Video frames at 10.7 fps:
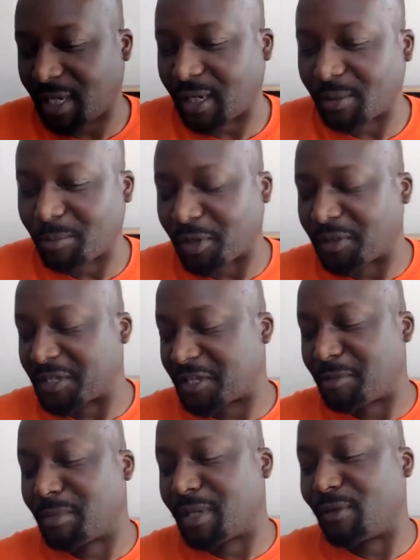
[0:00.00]
and by this I
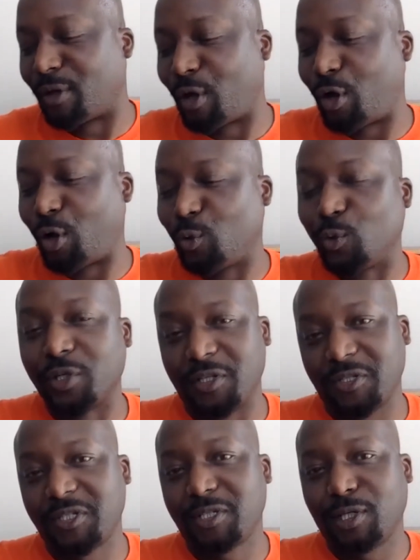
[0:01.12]
mean the
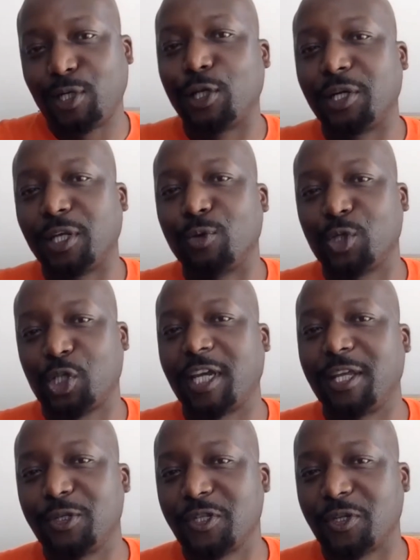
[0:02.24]
oldest, learning or
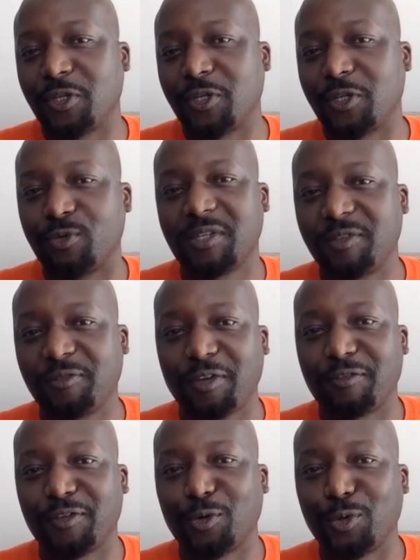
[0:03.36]
change? So
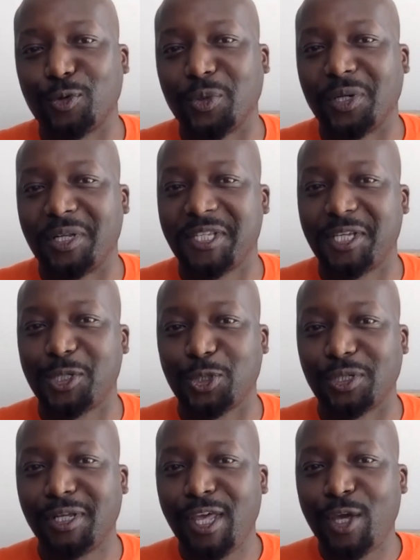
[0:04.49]
175-year-old
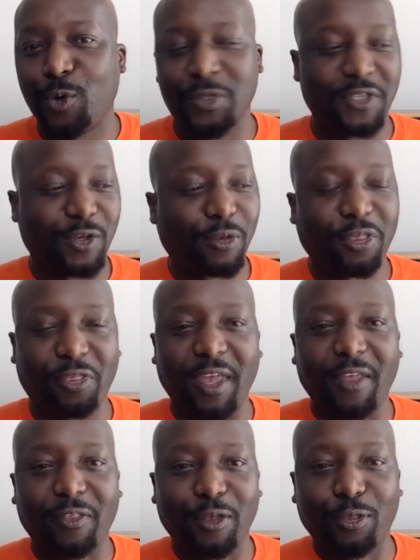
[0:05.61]
organization, was there a
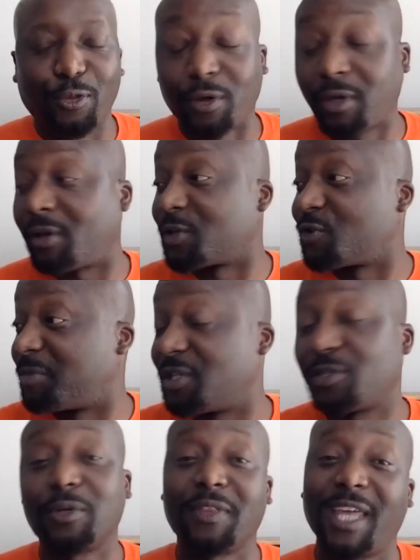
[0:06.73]
thing that you thought, gosh, we've
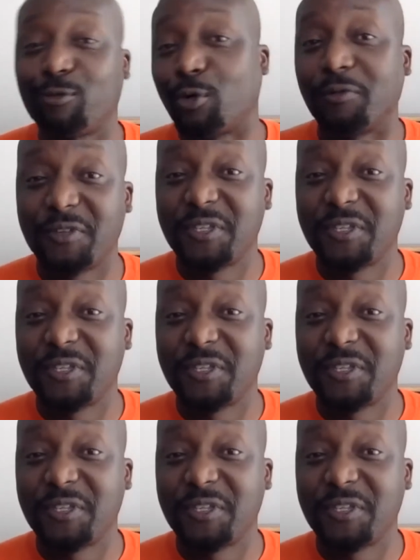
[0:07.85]
been doing that wrong